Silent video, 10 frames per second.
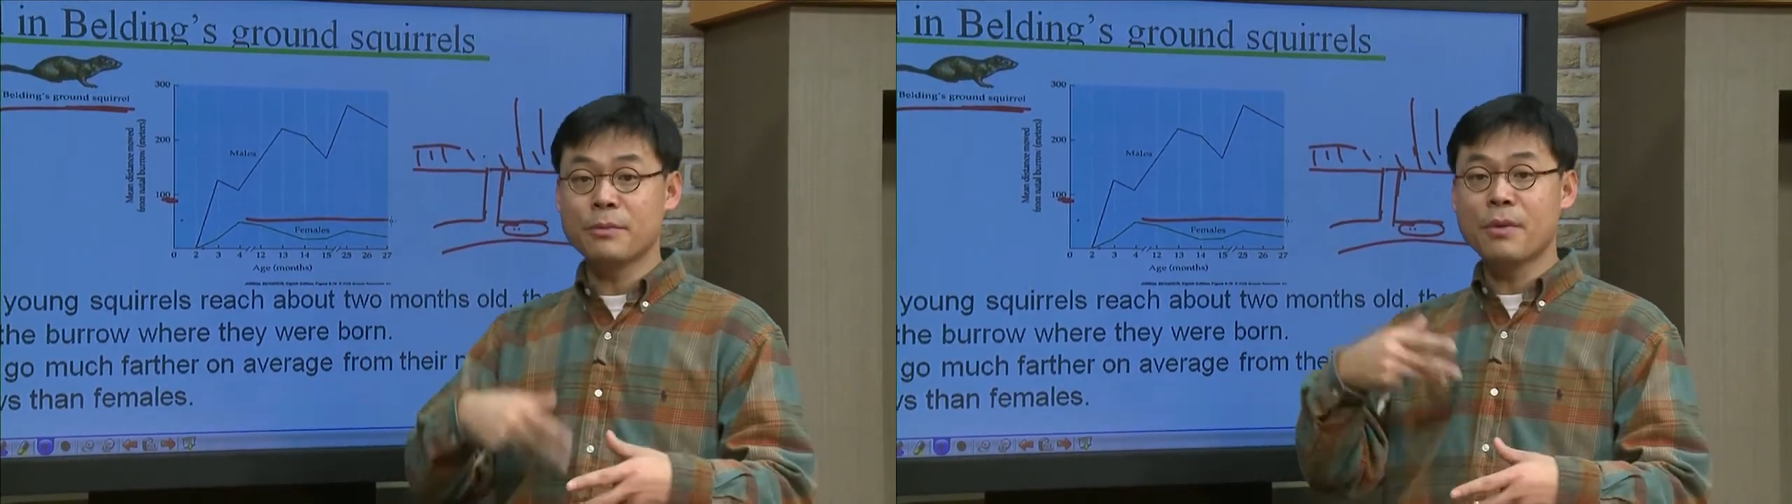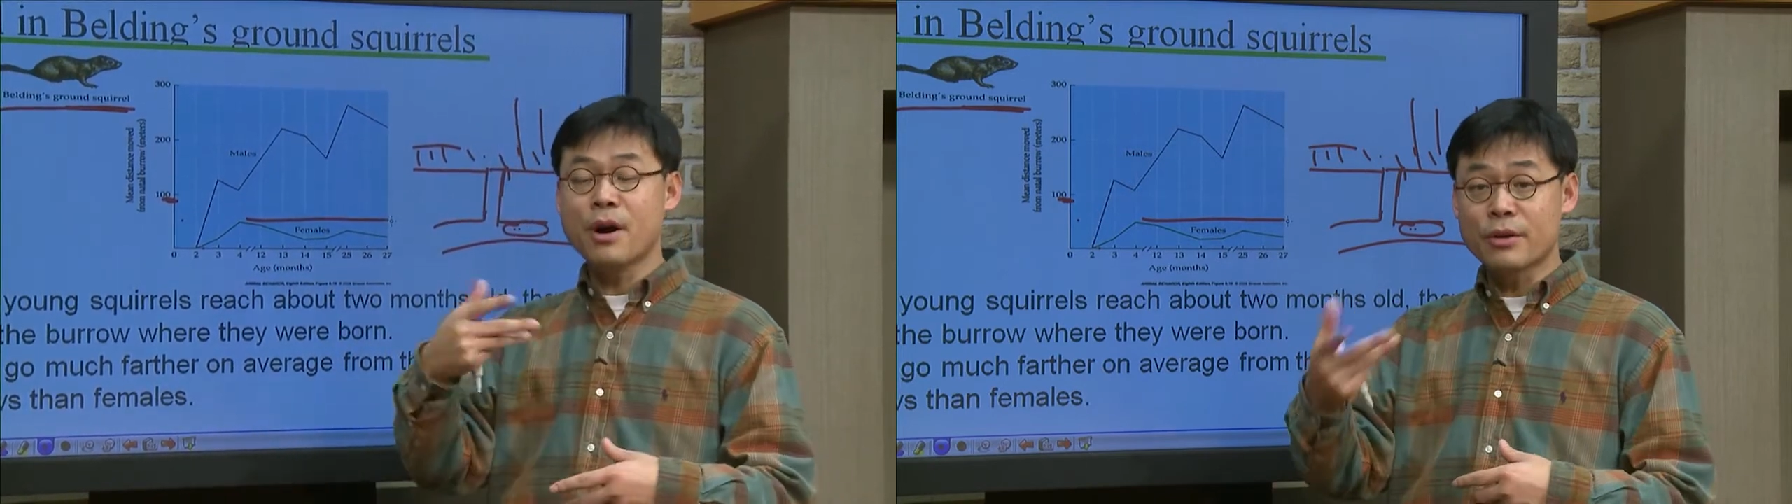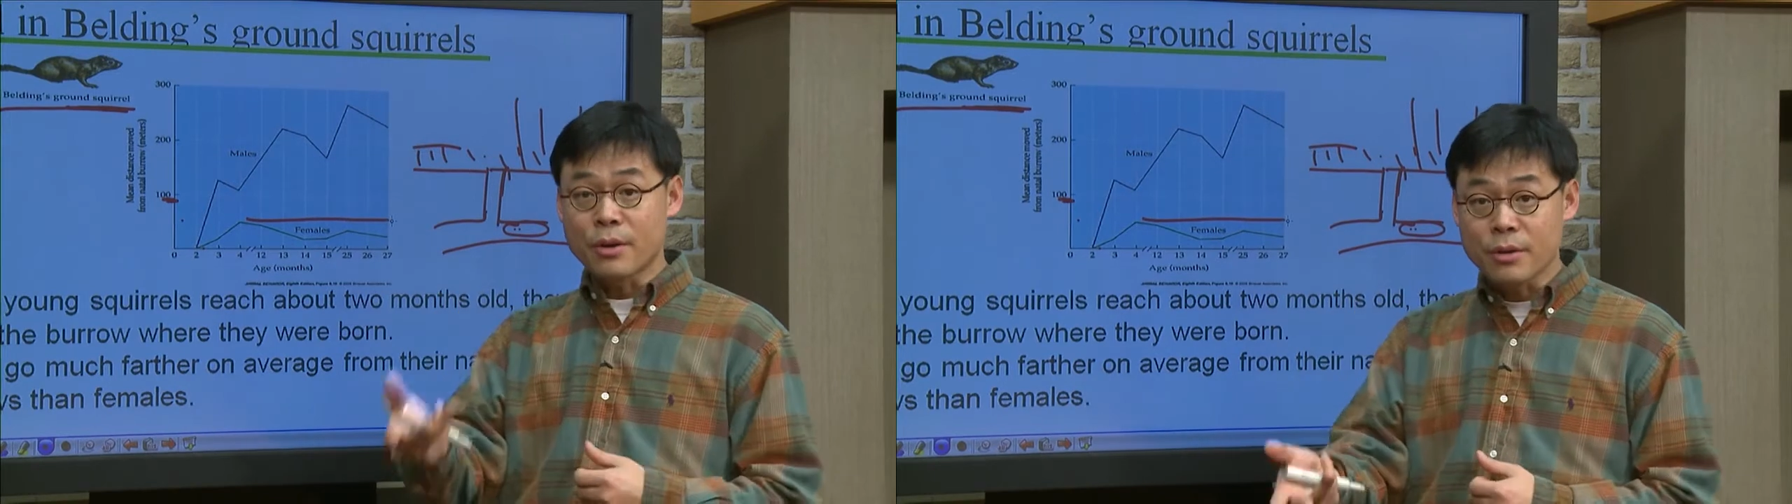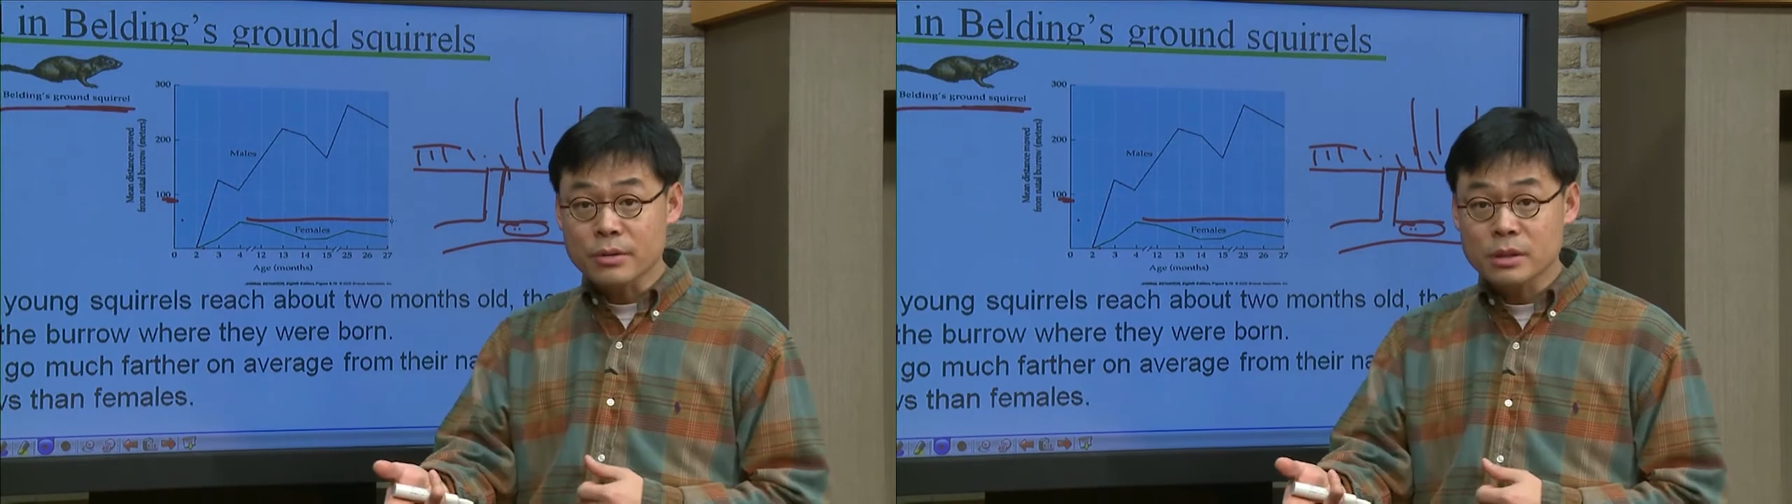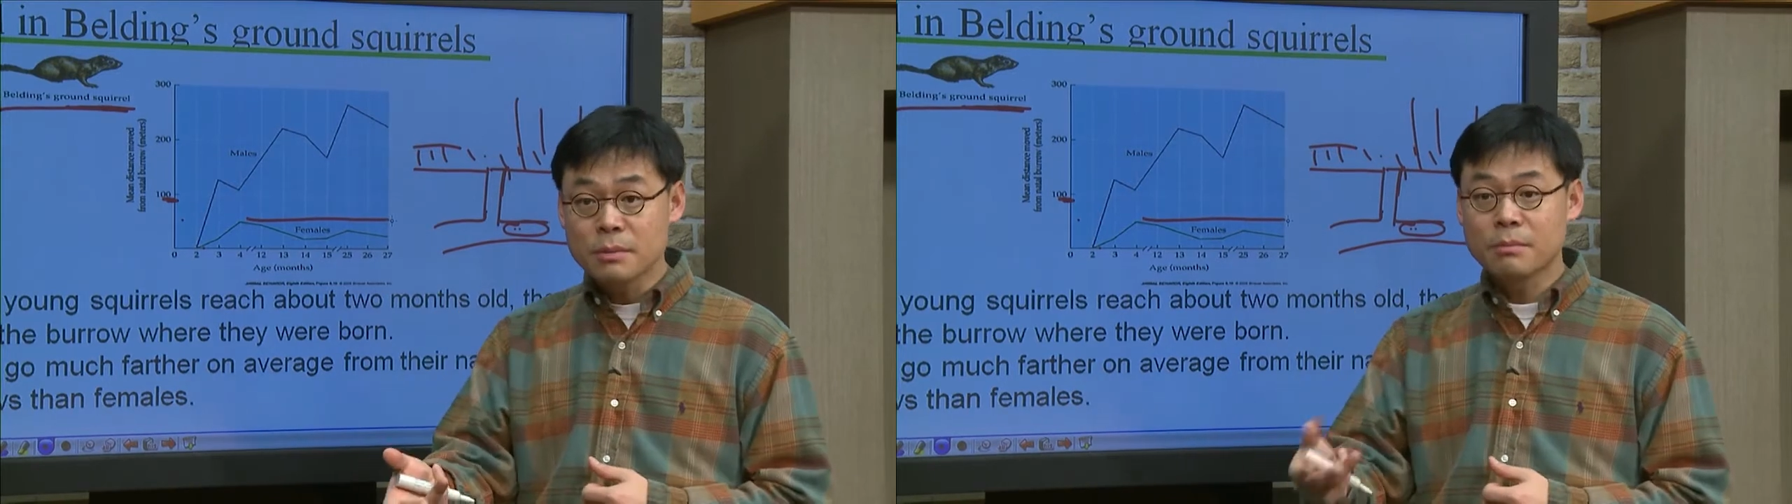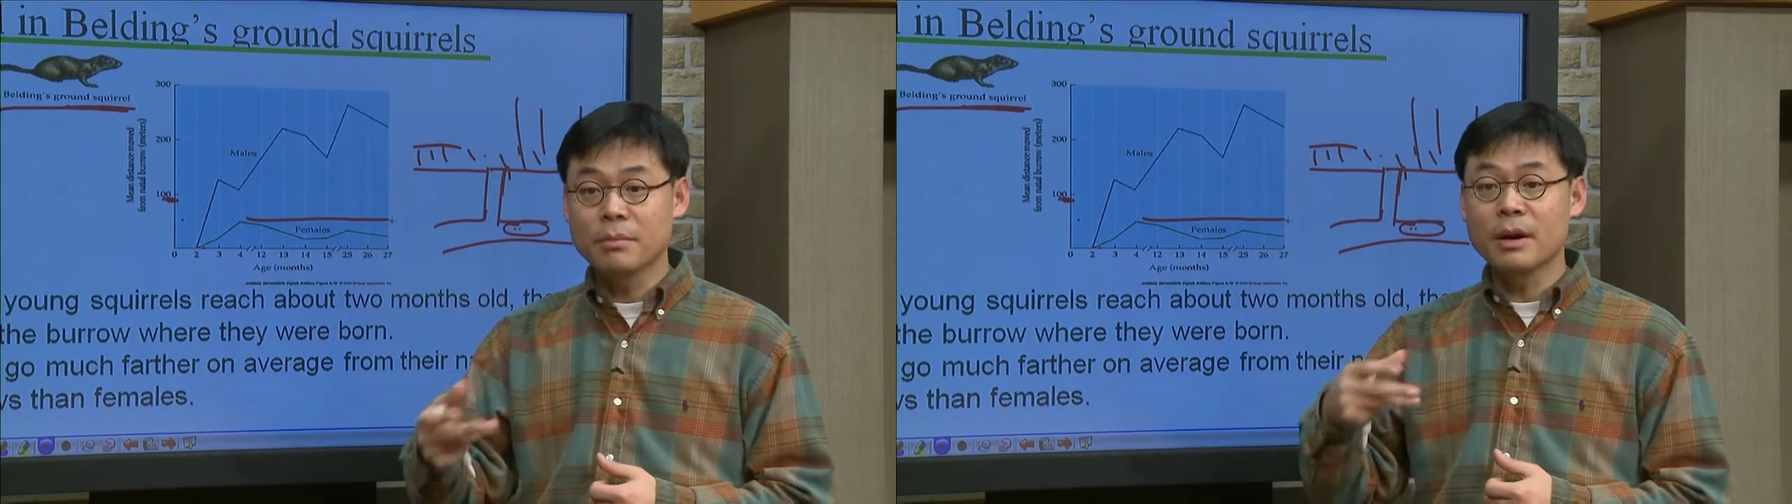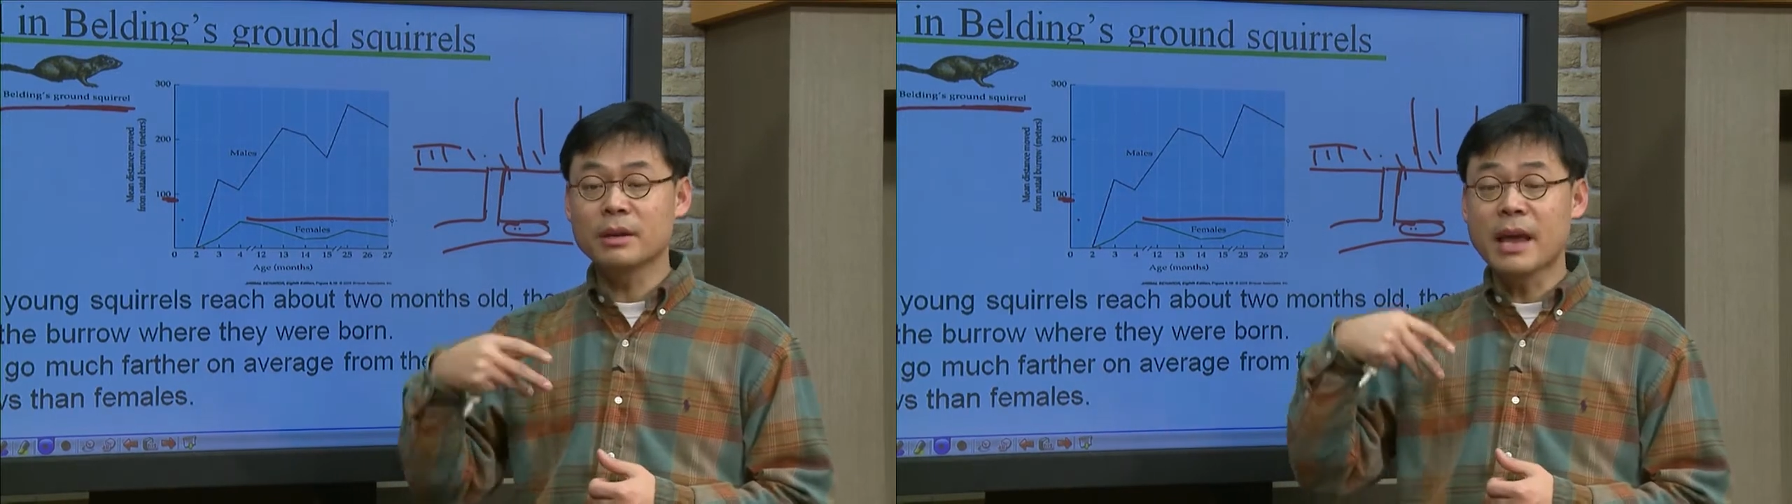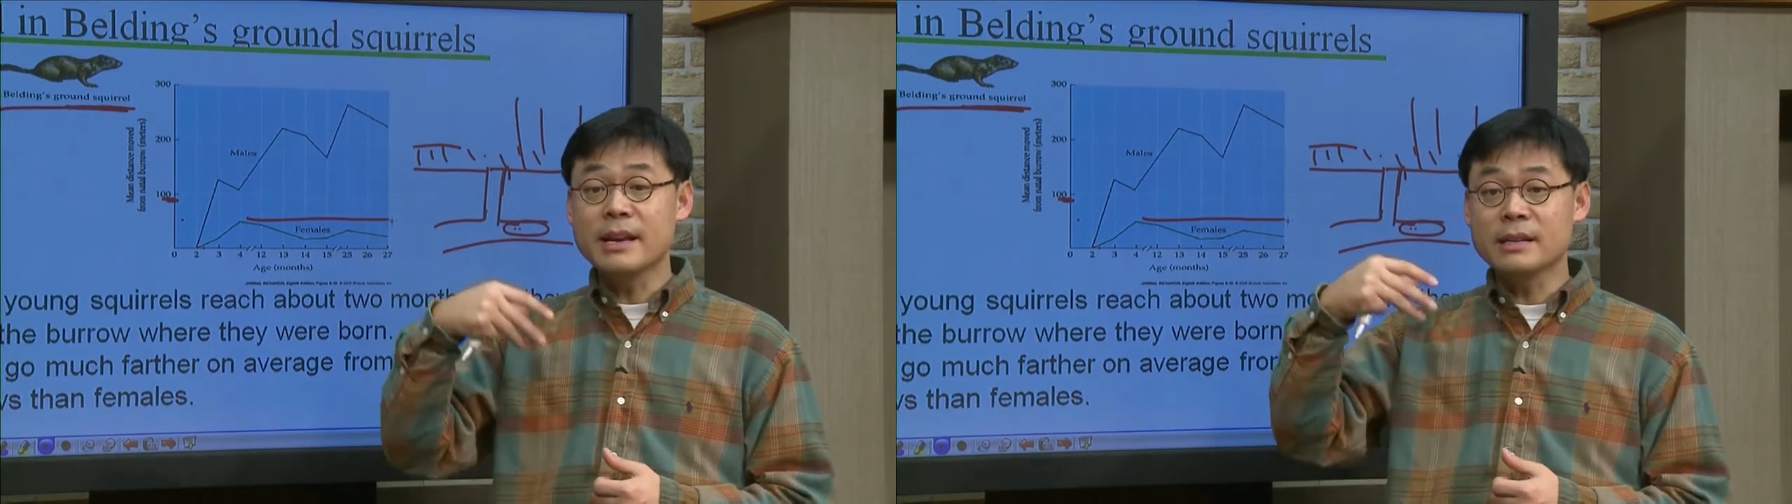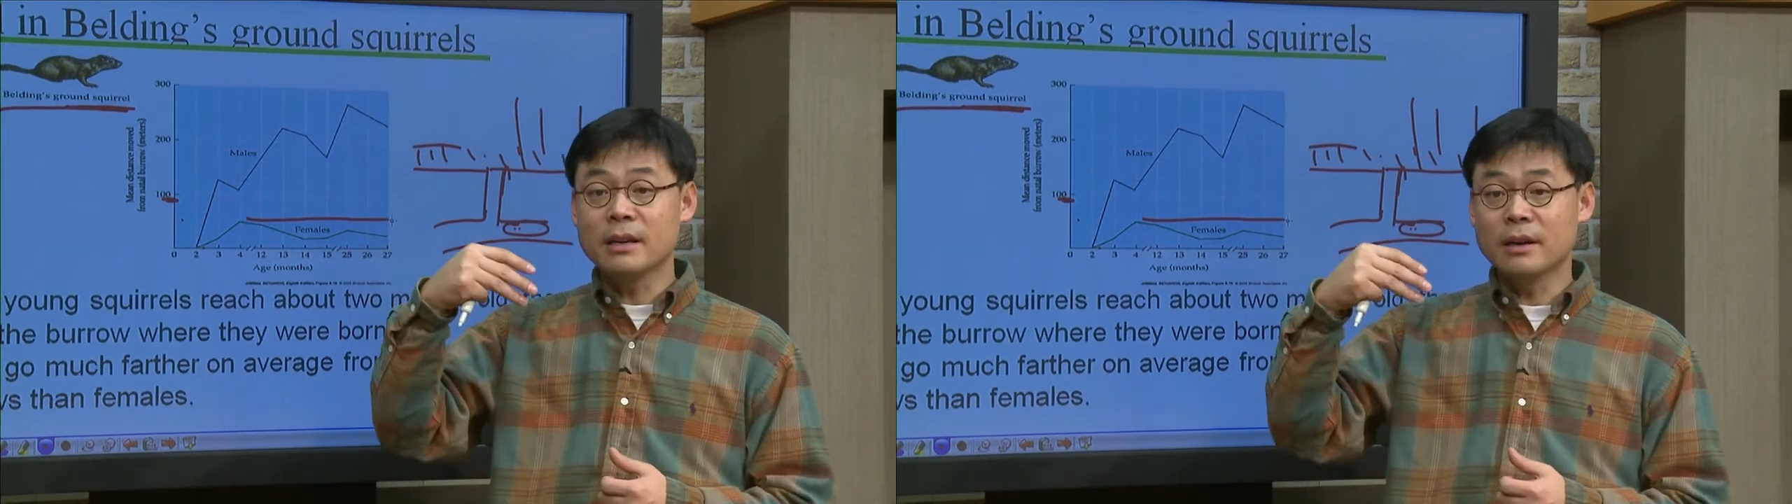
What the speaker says: burrows, but they